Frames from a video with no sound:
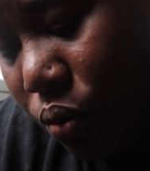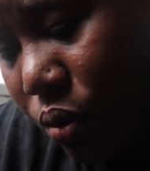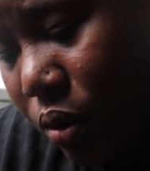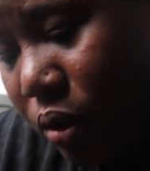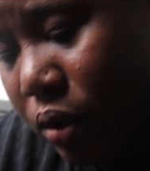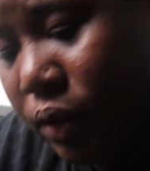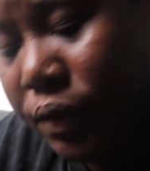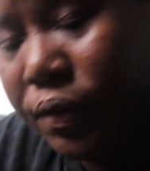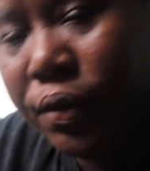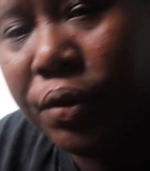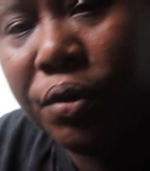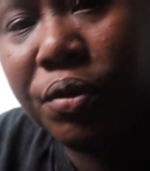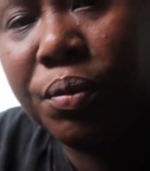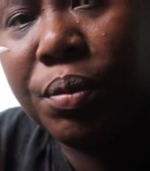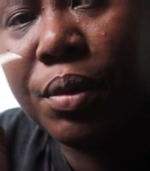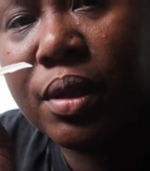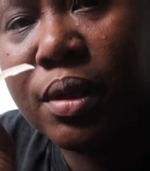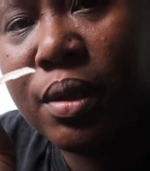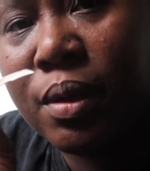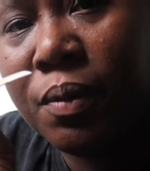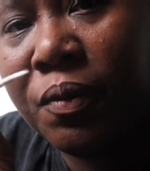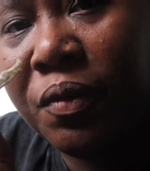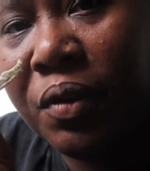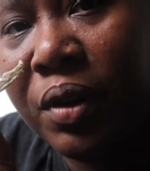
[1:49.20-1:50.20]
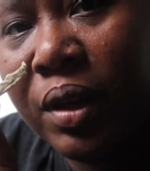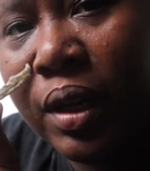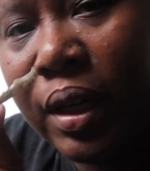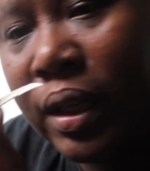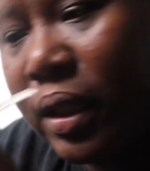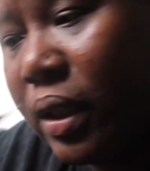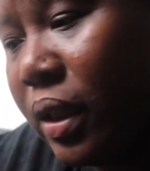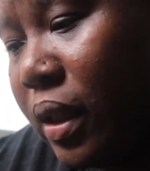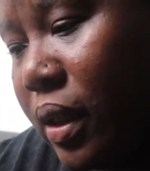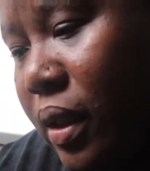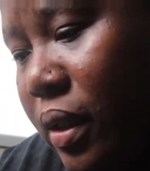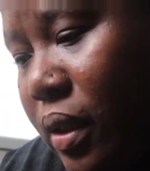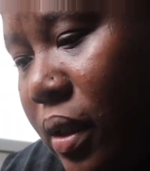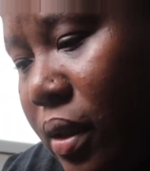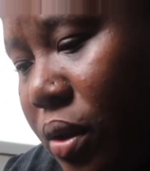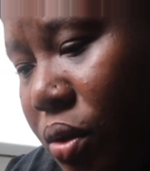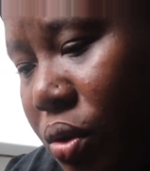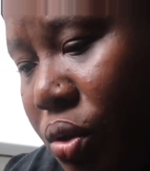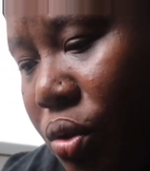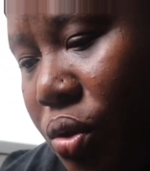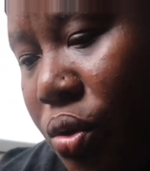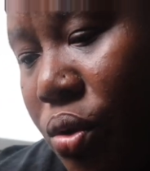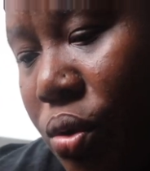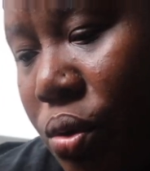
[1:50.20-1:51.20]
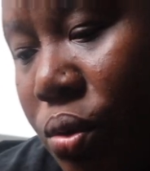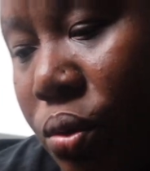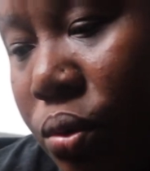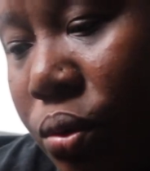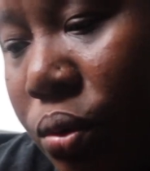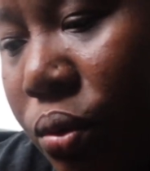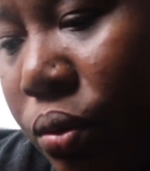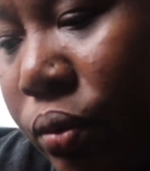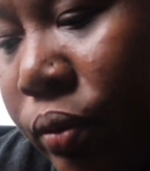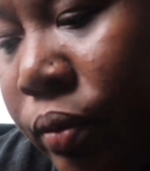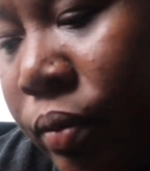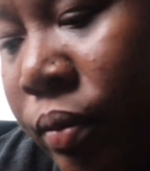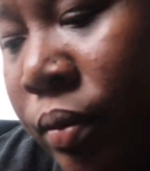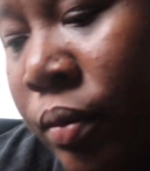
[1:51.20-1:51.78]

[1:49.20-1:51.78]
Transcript: word for it, but something like this to